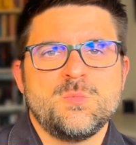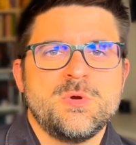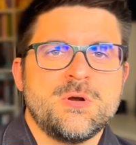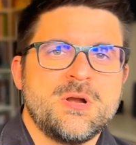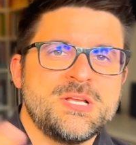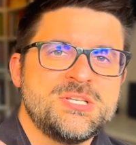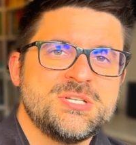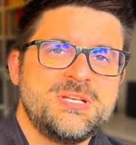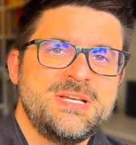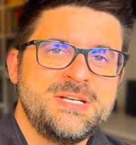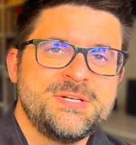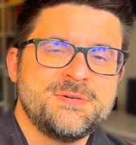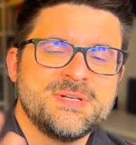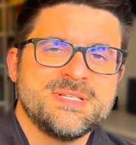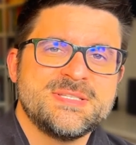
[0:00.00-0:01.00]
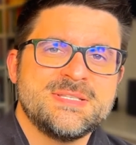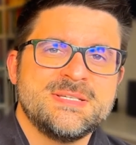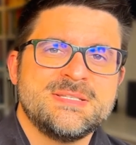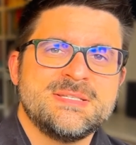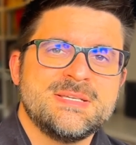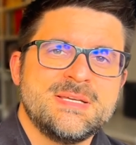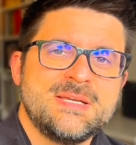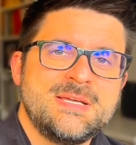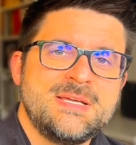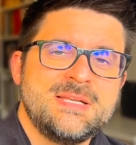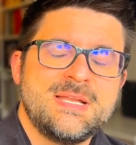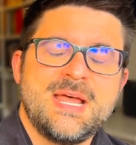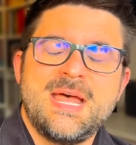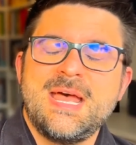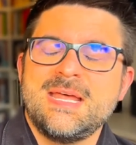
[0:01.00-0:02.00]
we're actually interested
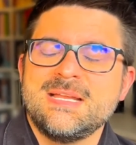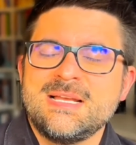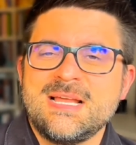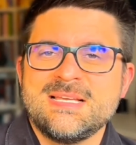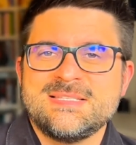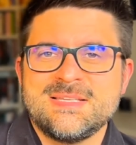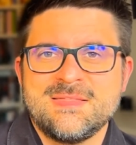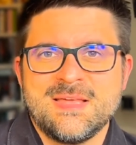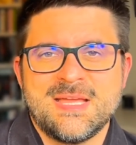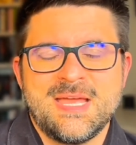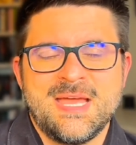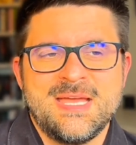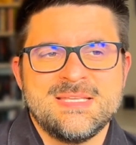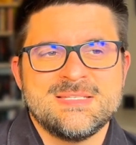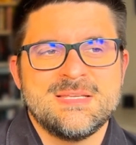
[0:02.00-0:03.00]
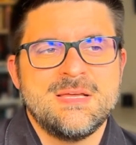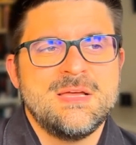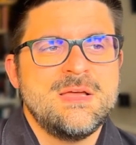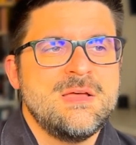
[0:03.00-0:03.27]
in analyzing the case